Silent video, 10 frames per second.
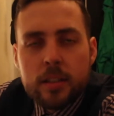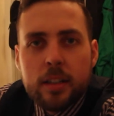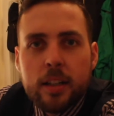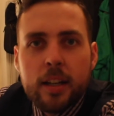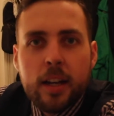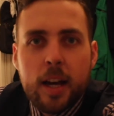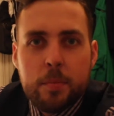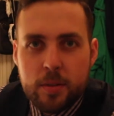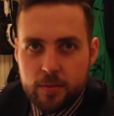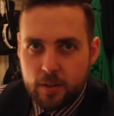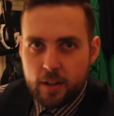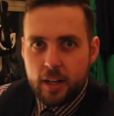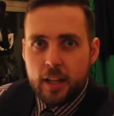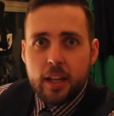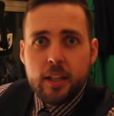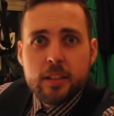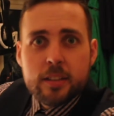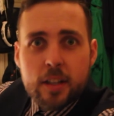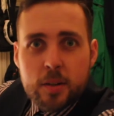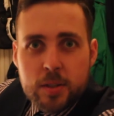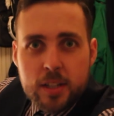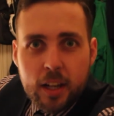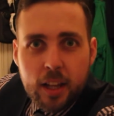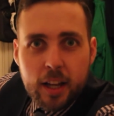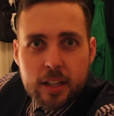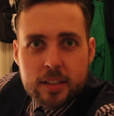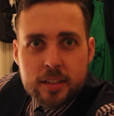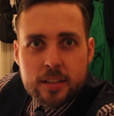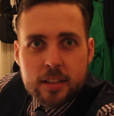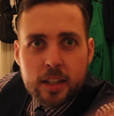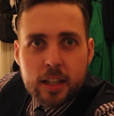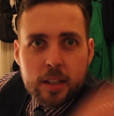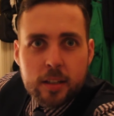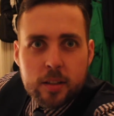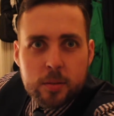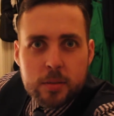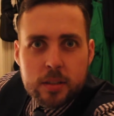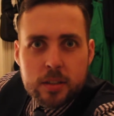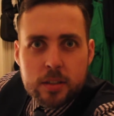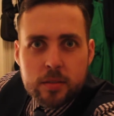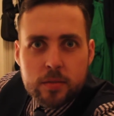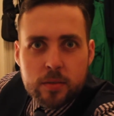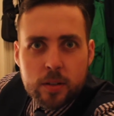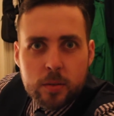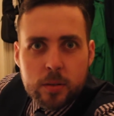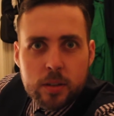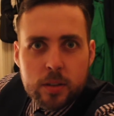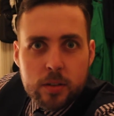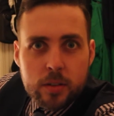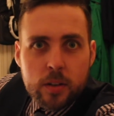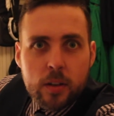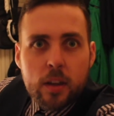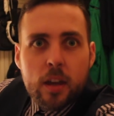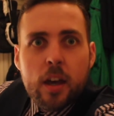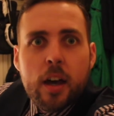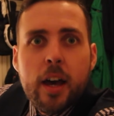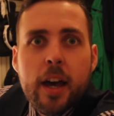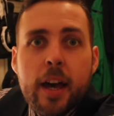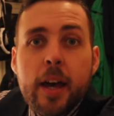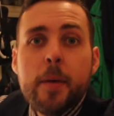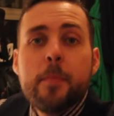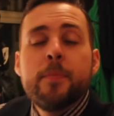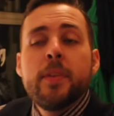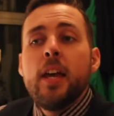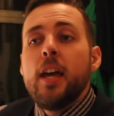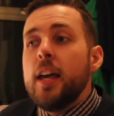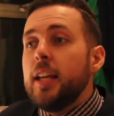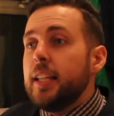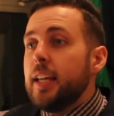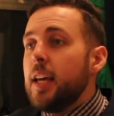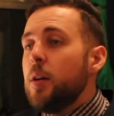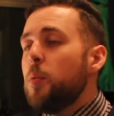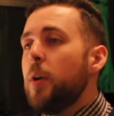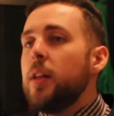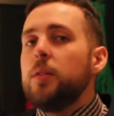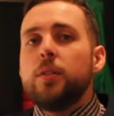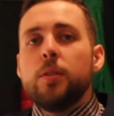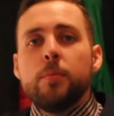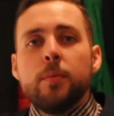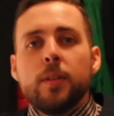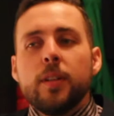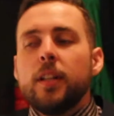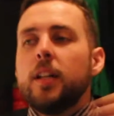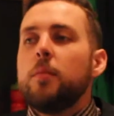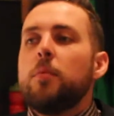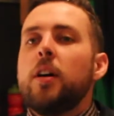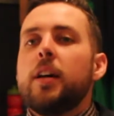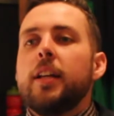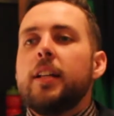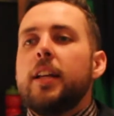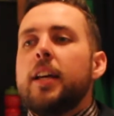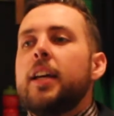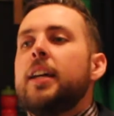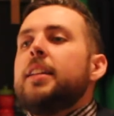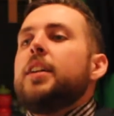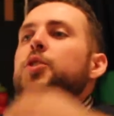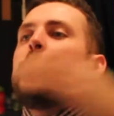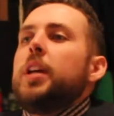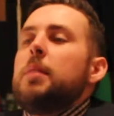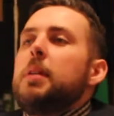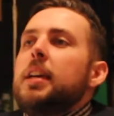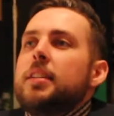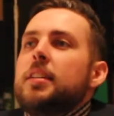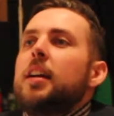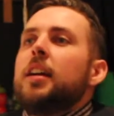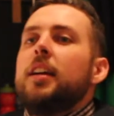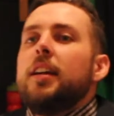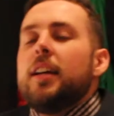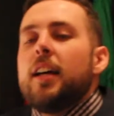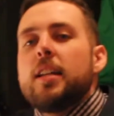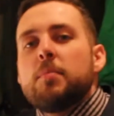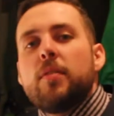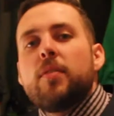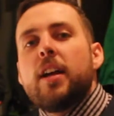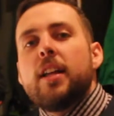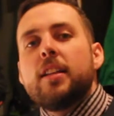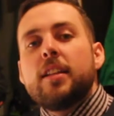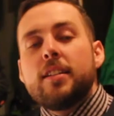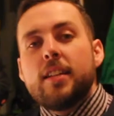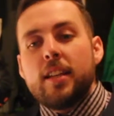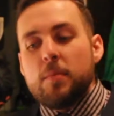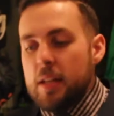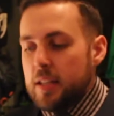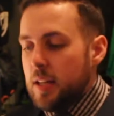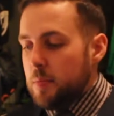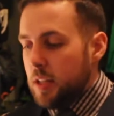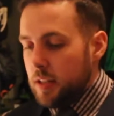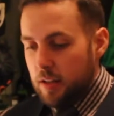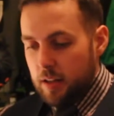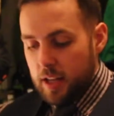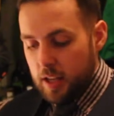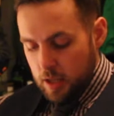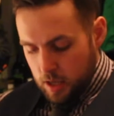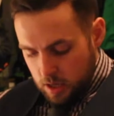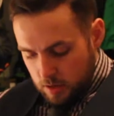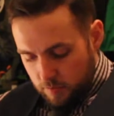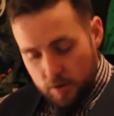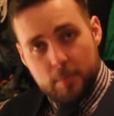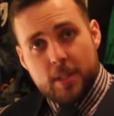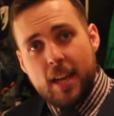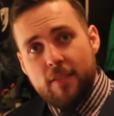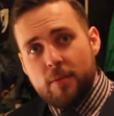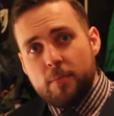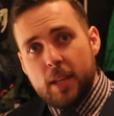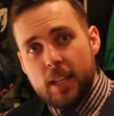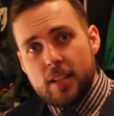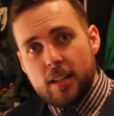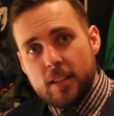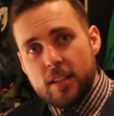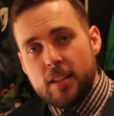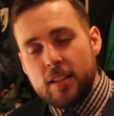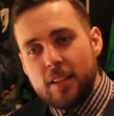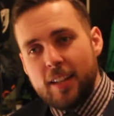Happy Friday. No silly accents today. I hope this is in focus. Yeah, welcome. I'm rocking the three-piecer, as my friend said to me on Snapchat the other day, from seven-piecers